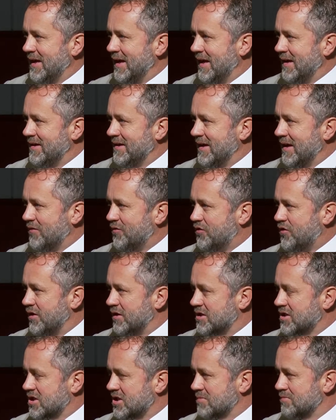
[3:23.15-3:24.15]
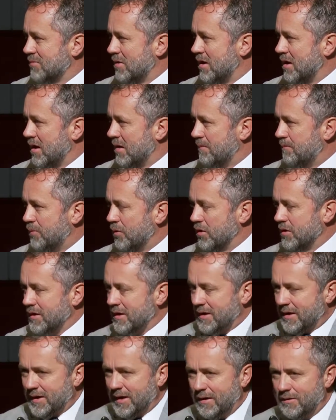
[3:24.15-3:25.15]
And yet, this small
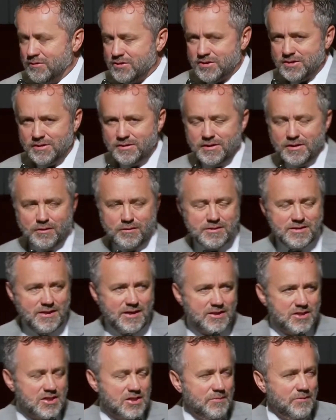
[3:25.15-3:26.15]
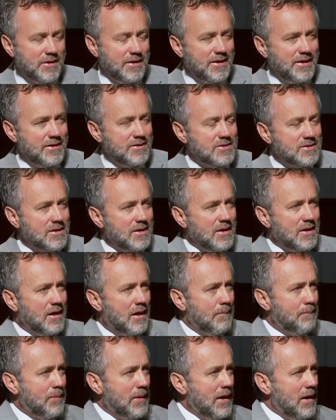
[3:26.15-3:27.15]
book couched in the Old Testament is
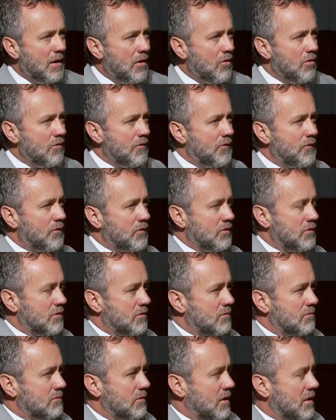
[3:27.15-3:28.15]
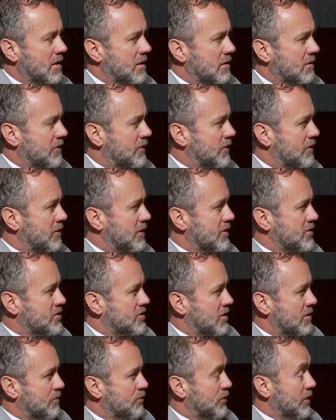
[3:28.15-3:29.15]
a powerful model for
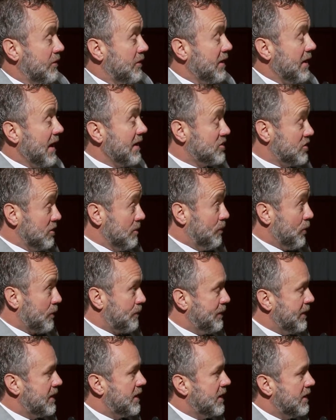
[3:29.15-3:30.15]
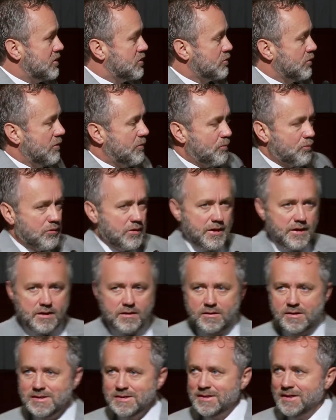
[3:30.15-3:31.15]
us on prayer. They, actually, the book begins with
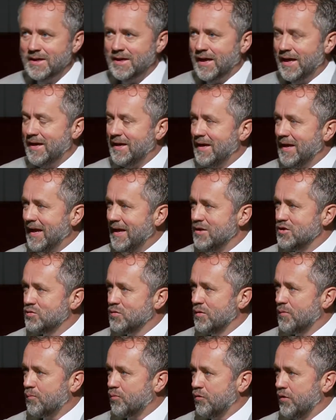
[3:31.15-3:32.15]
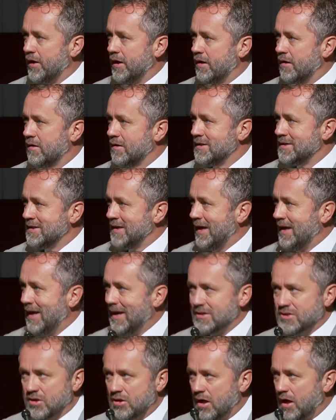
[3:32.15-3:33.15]
prayer and it ends with prayer, and it
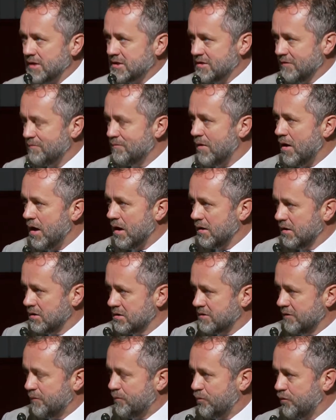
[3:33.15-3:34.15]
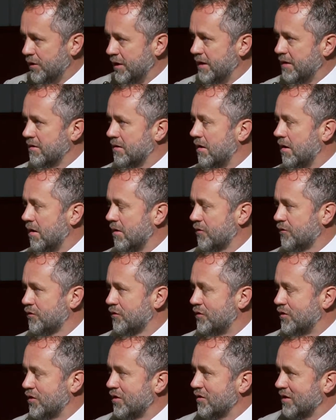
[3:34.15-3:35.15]
has lots of models of prayer all
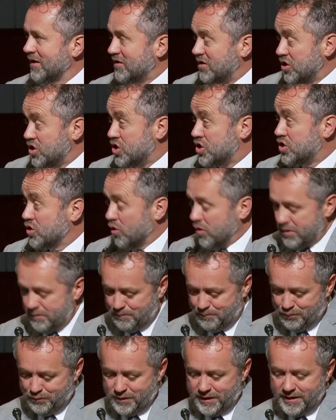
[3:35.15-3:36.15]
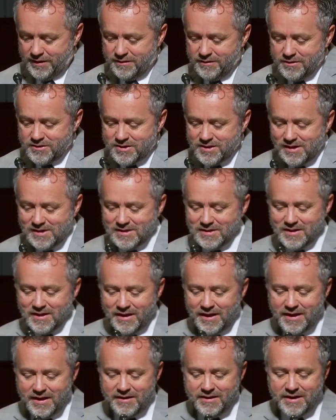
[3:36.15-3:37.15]
through. There are like these short prayers
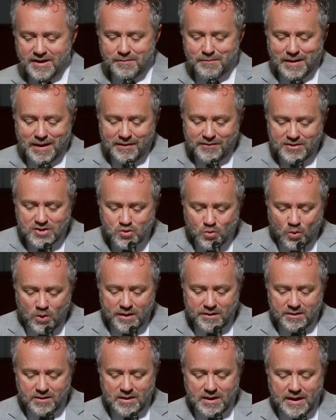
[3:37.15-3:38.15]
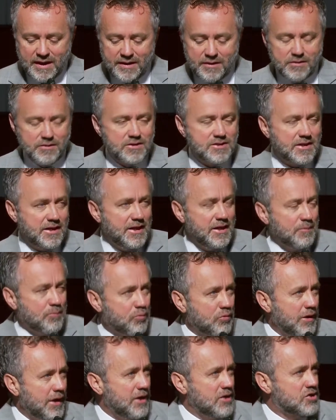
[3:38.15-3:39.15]
in Nehemiah, these one liners that he
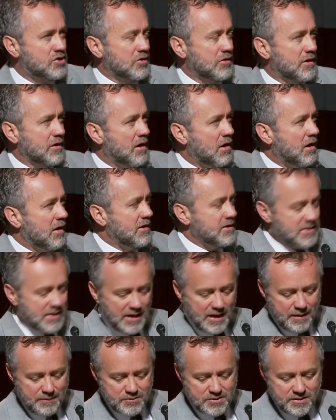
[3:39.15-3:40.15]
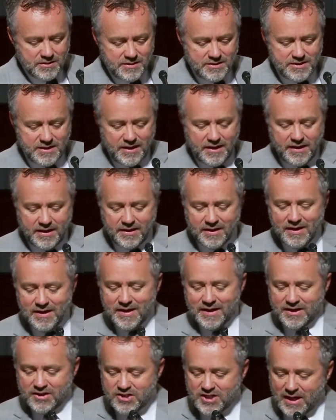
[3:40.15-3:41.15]
prays during hard times of the day.
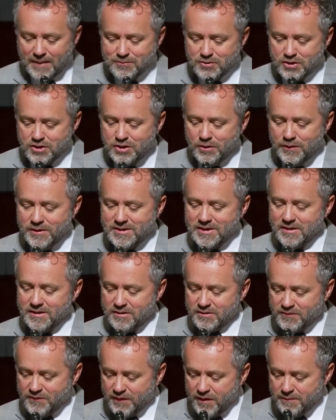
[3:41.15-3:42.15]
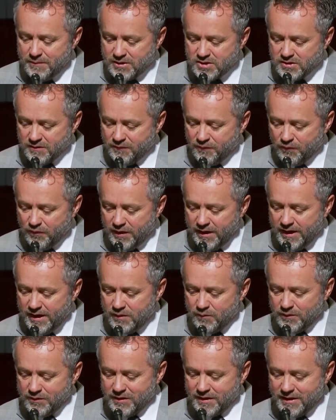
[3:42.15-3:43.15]
In chapter 2, he said, I was very much
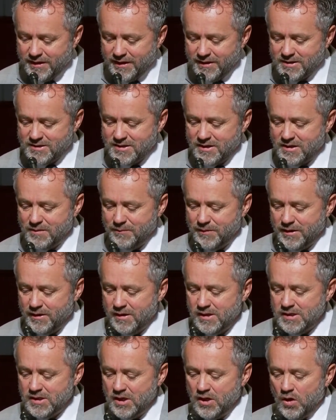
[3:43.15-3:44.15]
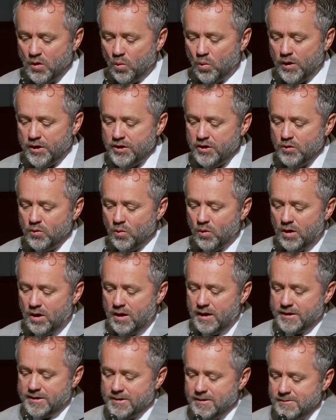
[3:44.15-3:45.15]
afraid when the king said to me, What do you
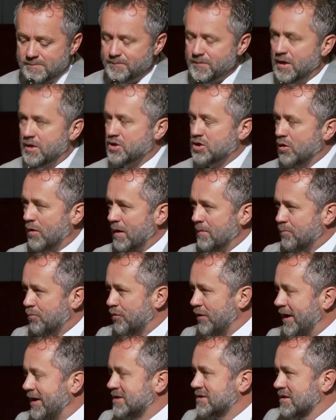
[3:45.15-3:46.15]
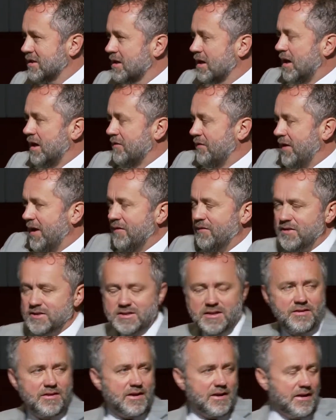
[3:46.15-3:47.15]
want? So I prayed to the God of
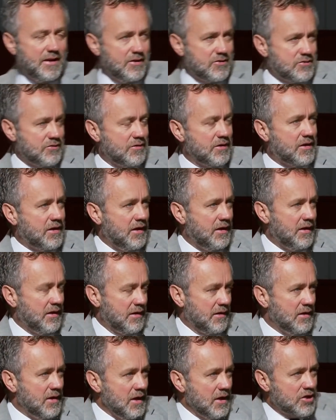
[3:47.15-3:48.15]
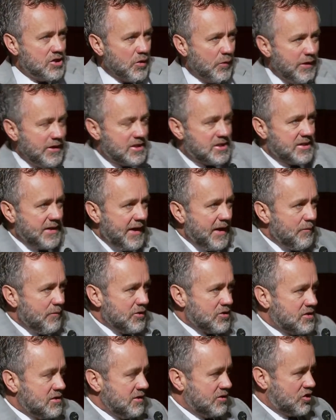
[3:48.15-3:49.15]
heavens and then I answered the king. So he
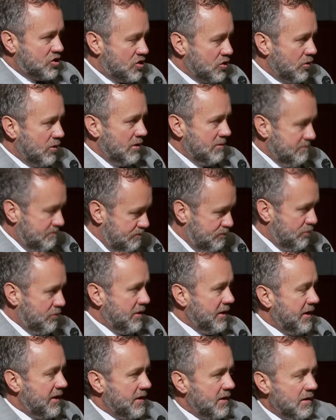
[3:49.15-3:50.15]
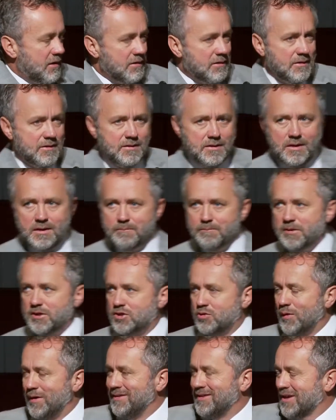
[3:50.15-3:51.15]
sandwiched this short prayer
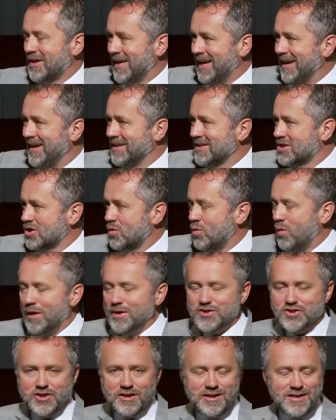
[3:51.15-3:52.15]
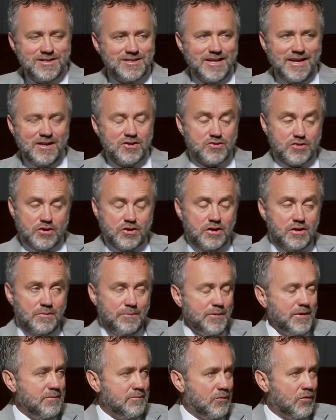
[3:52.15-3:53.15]
between the king's question and his answer. Couldn't
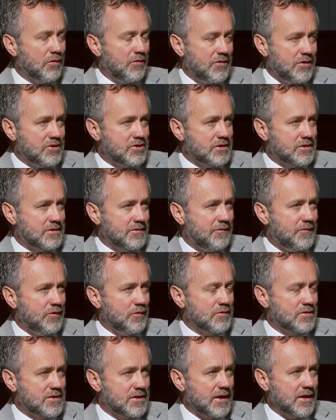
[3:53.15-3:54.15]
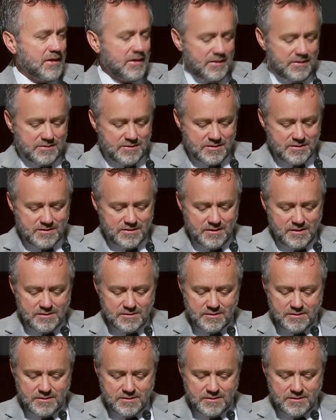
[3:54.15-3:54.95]
have been more than just a few seconds.